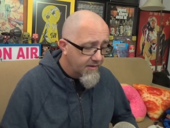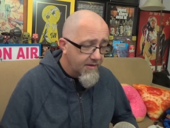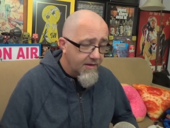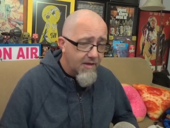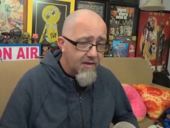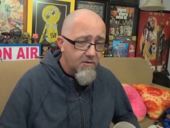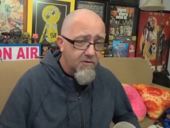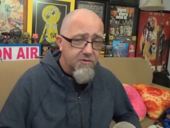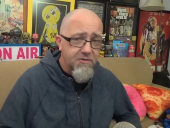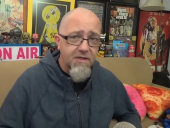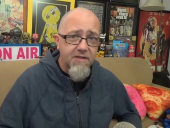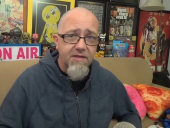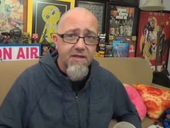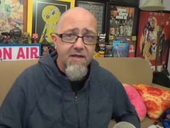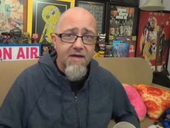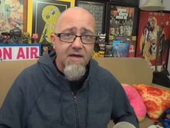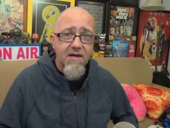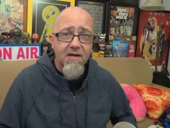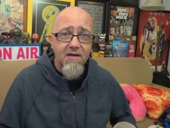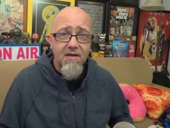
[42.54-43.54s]
And it looks like they
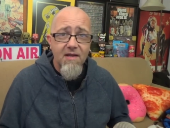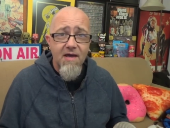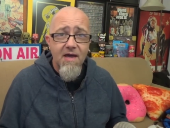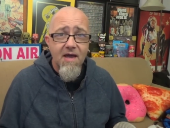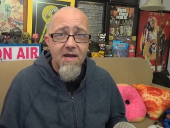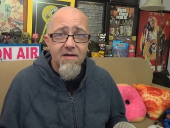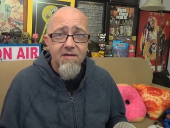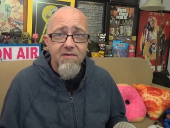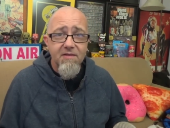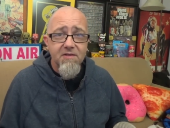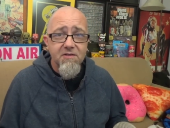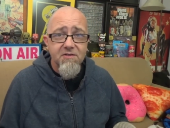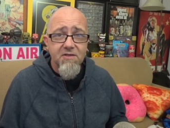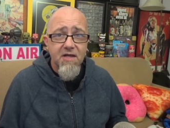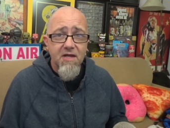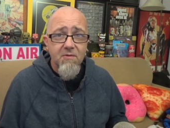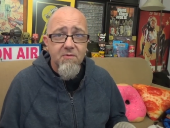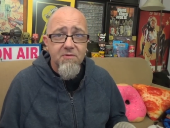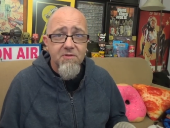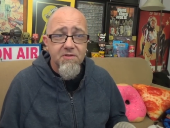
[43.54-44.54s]
got a line of these
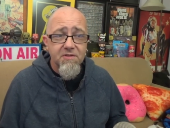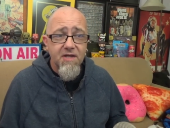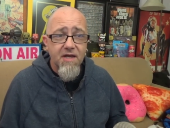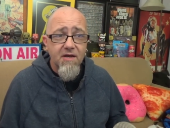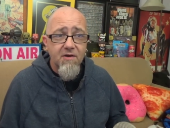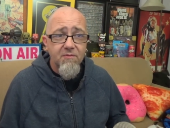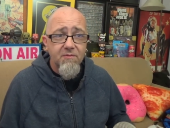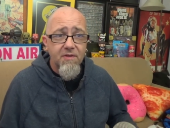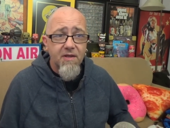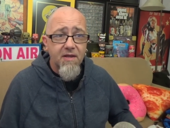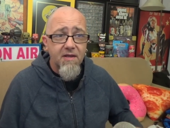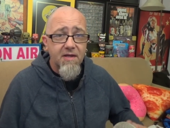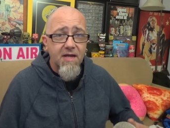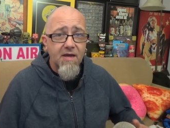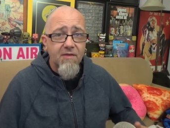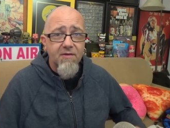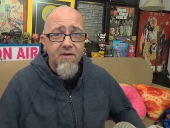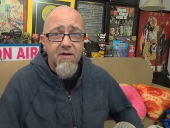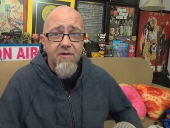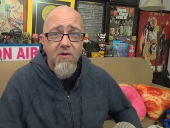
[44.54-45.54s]
sandwiches out, and
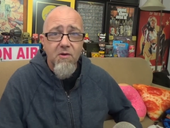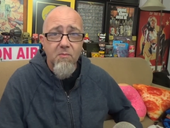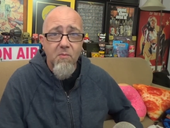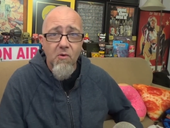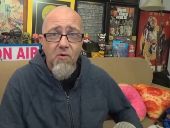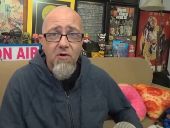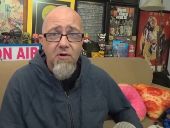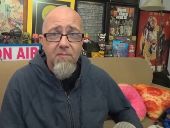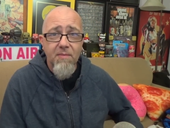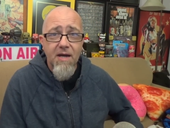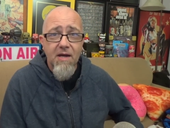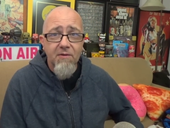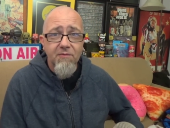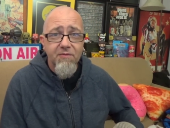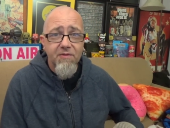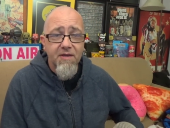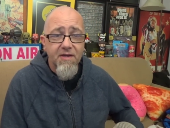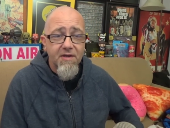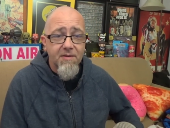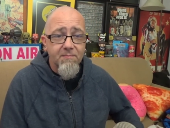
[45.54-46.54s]
now that I know more
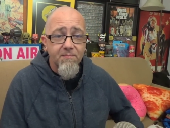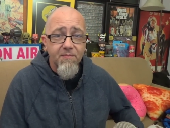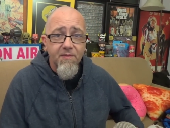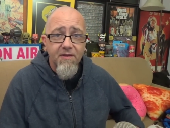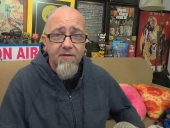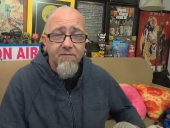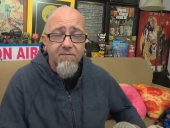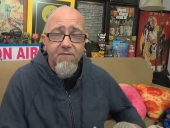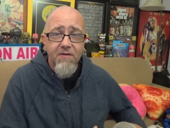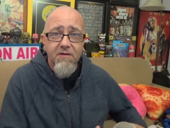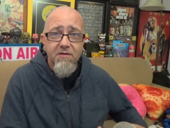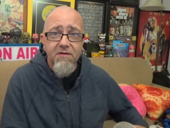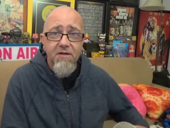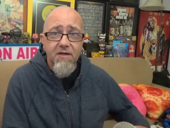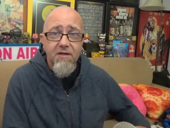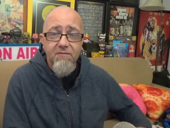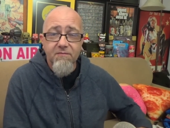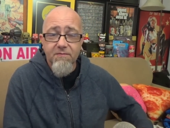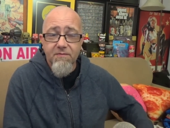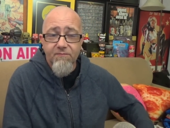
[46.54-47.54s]
about them, I figured
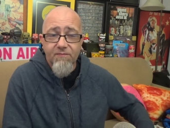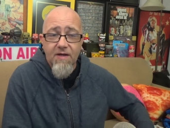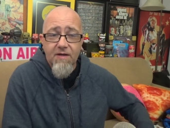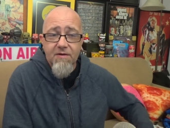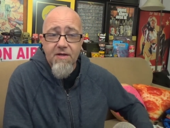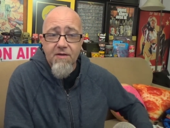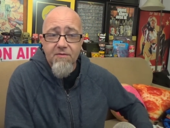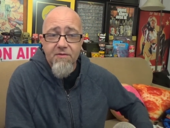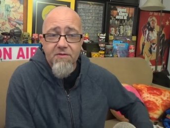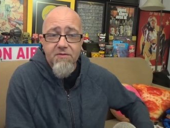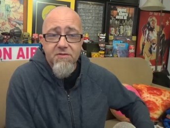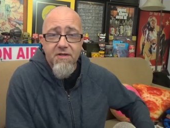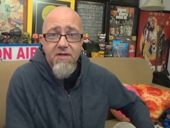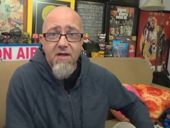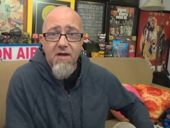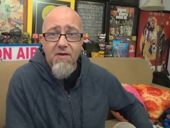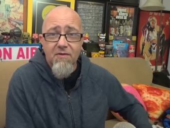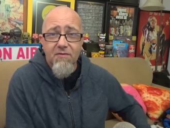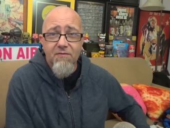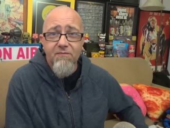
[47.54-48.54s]
I found out there's like
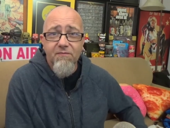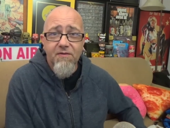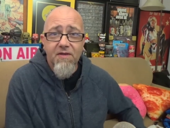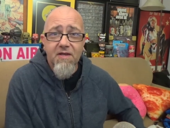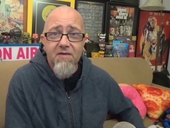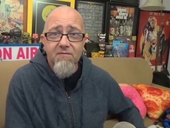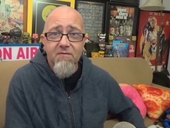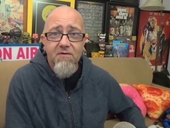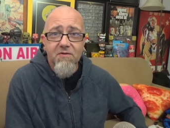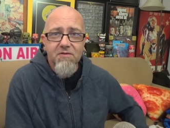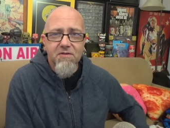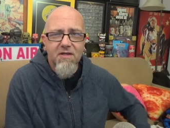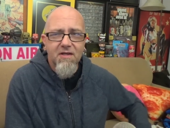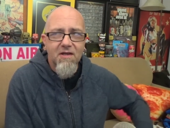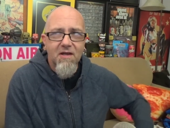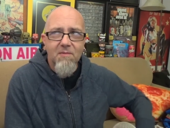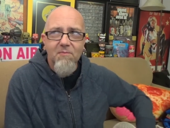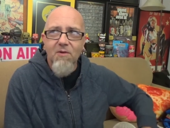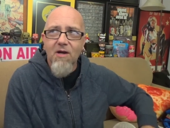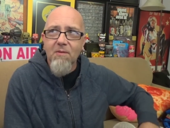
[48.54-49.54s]
other flavors, and
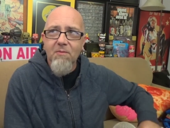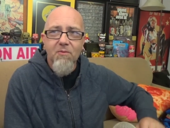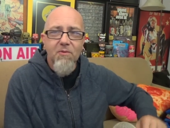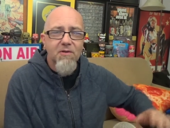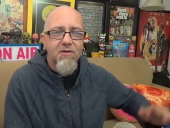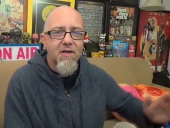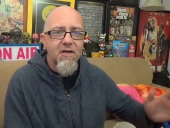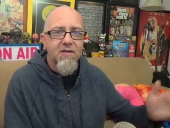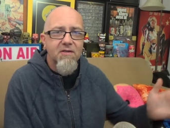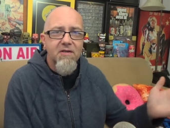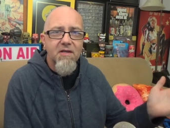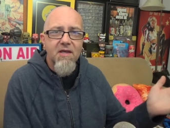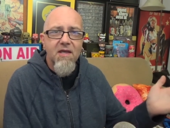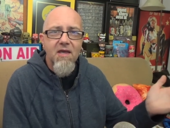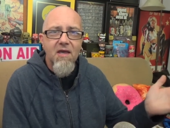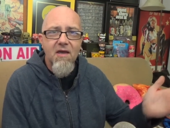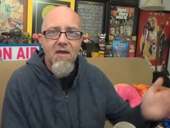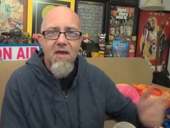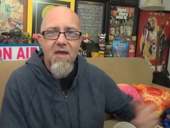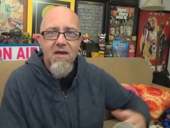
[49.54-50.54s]
I probably would have liked
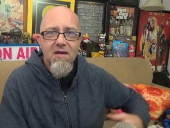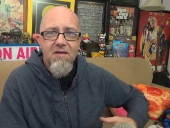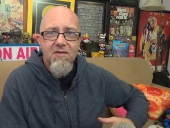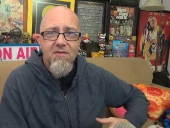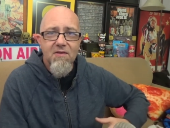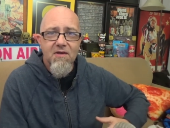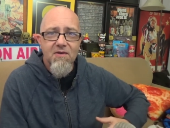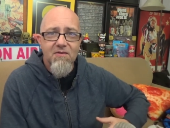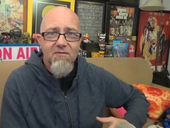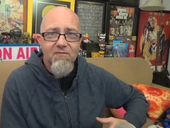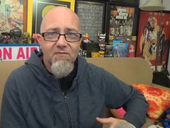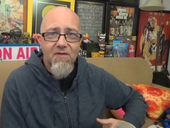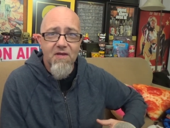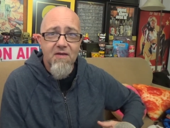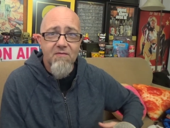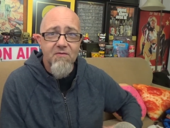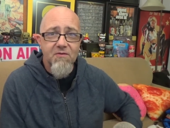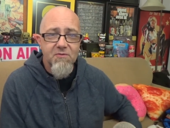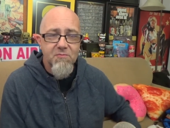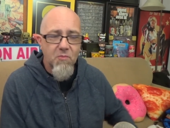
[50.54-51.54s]
any of the other
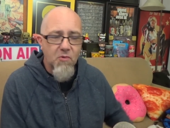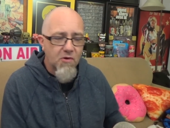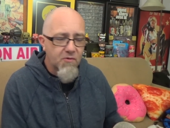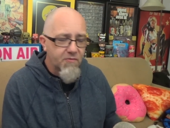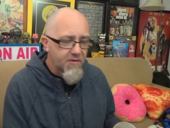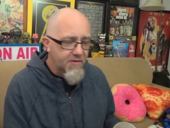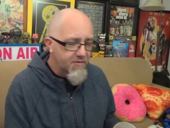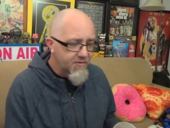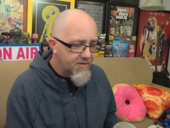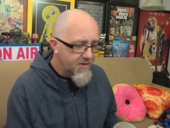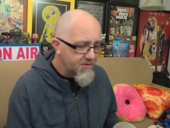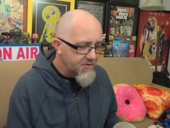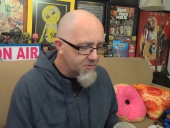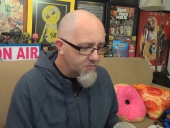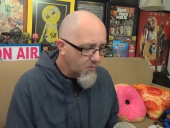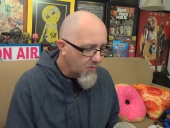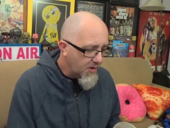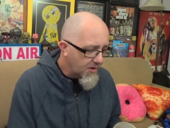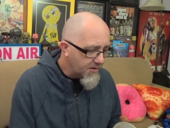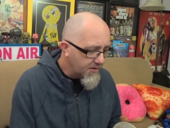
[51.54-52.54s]
flavors more than this
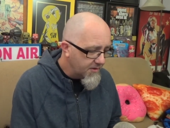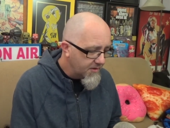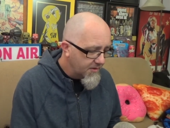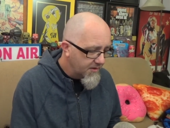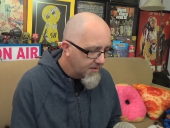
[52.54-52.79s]
one.